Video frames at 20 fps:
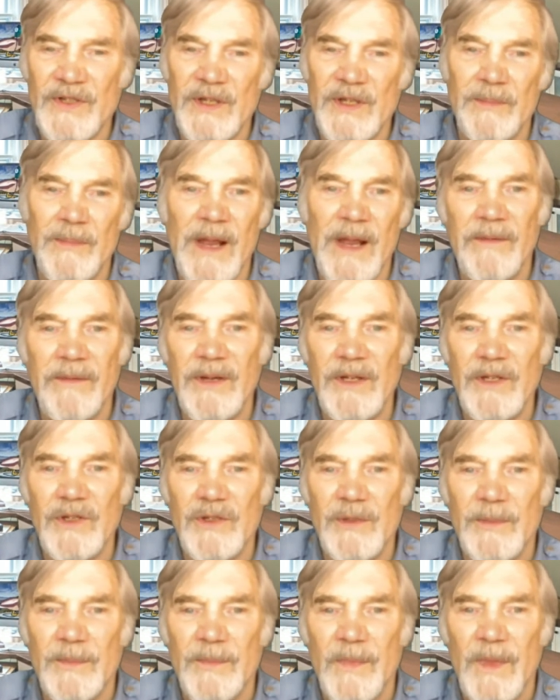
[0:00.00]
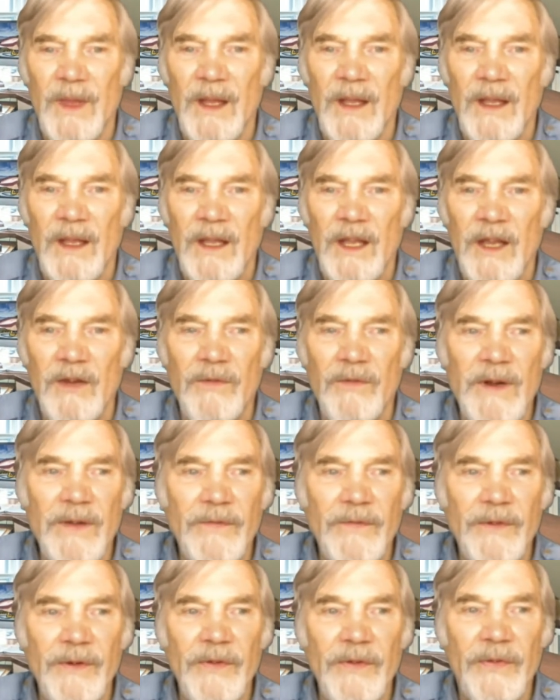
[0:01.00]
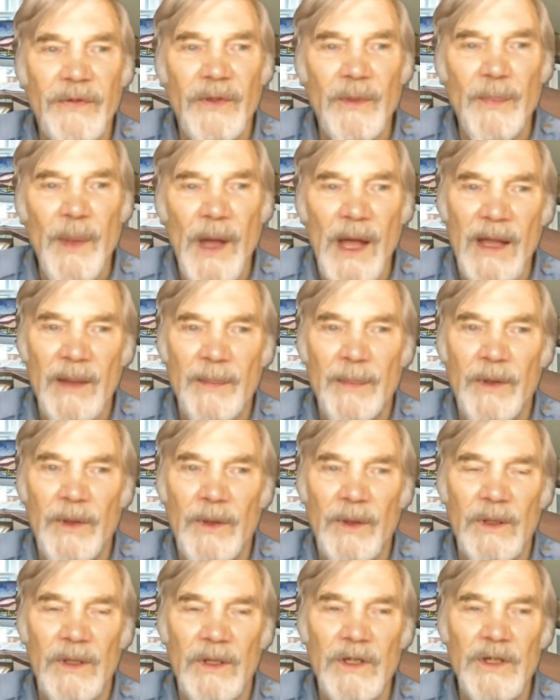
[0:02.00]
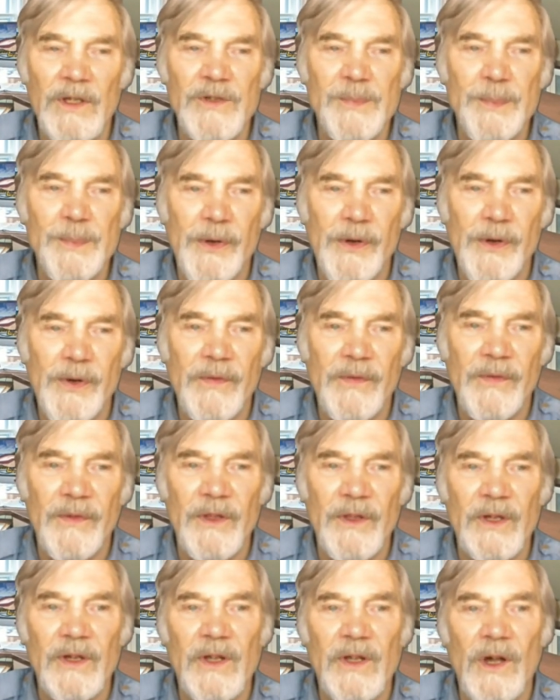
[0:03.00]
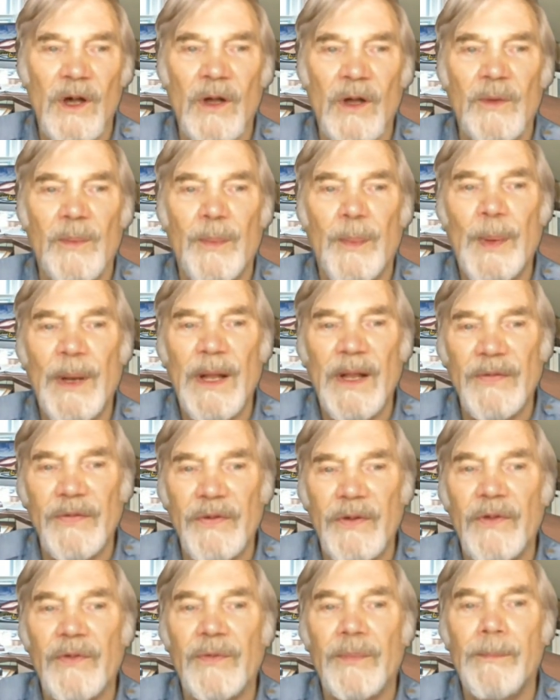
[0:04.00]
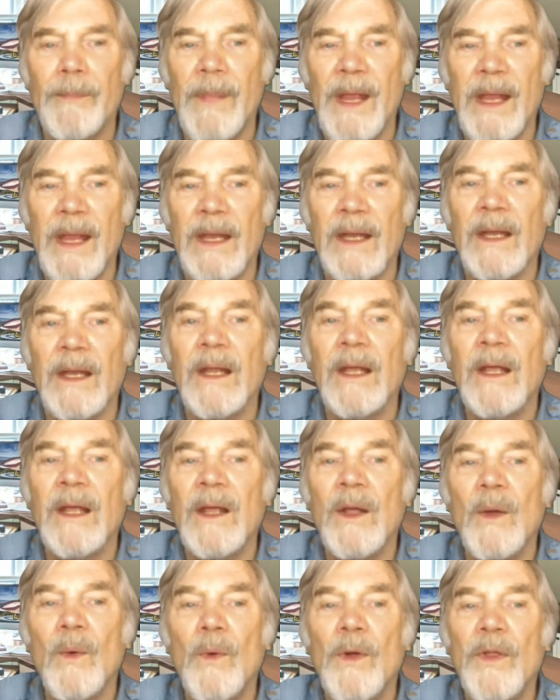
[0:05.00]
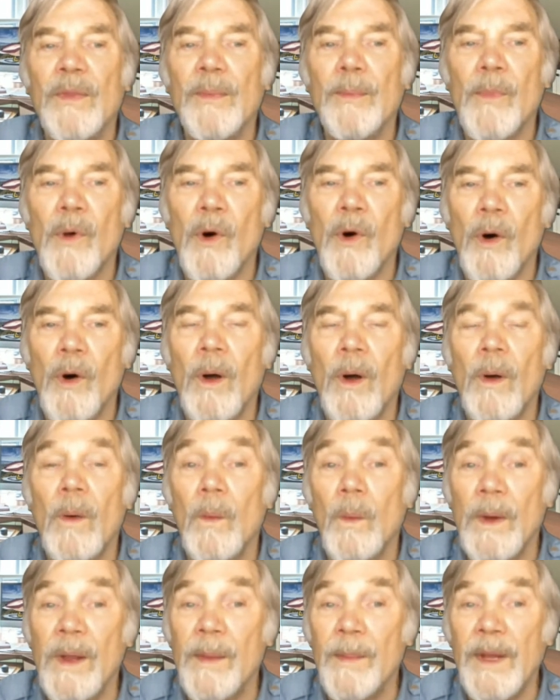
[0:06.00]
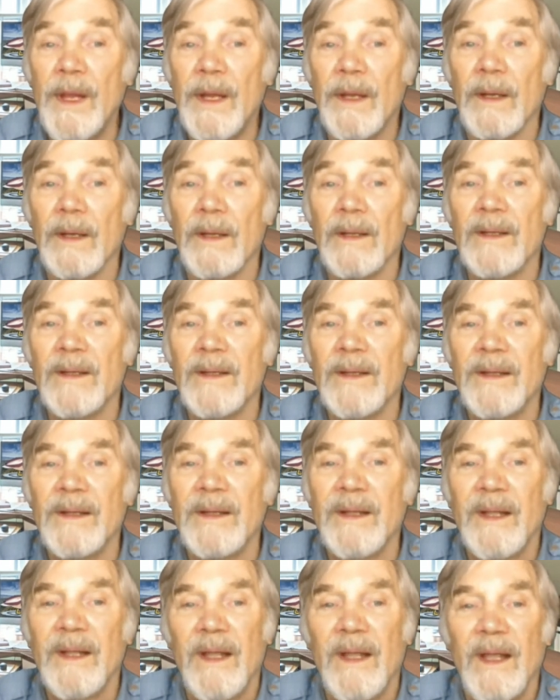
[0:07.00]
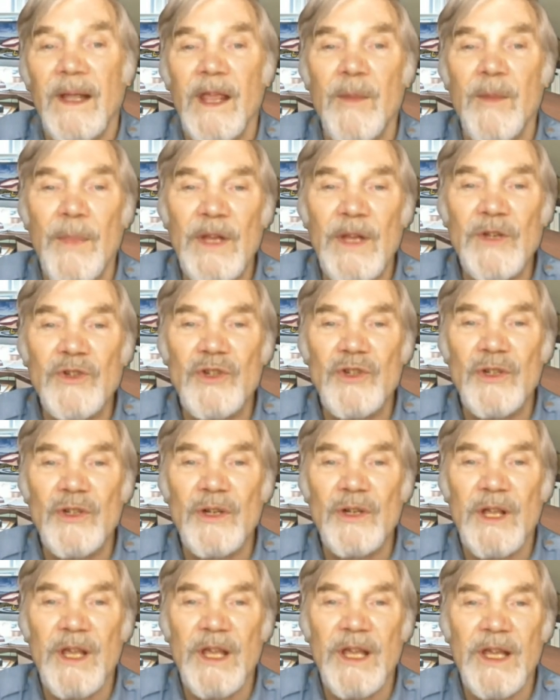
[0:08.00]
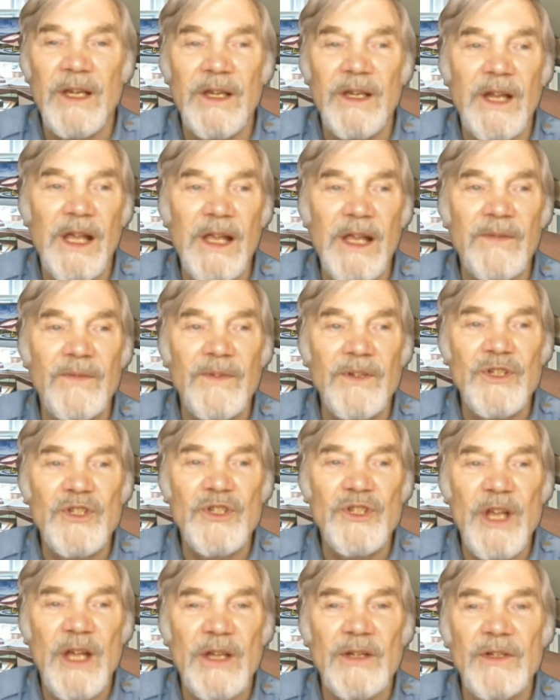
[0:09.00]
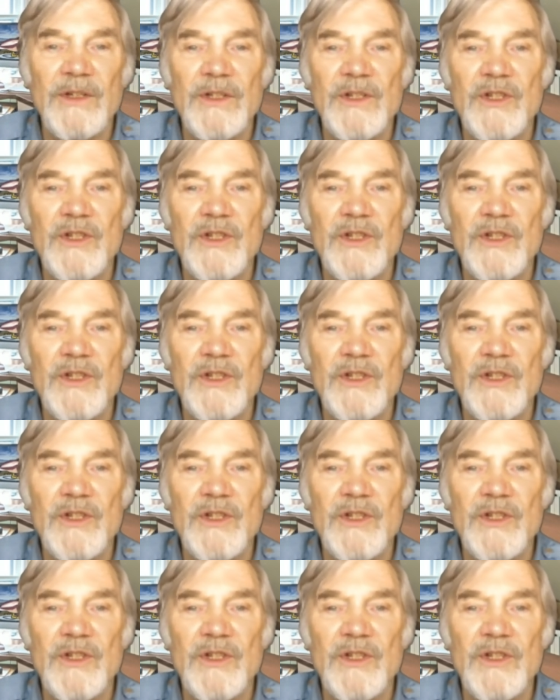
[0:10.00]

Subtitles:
in marriage. He referenced the Bible as proof that God blesses men with more women. he mentioned King David's son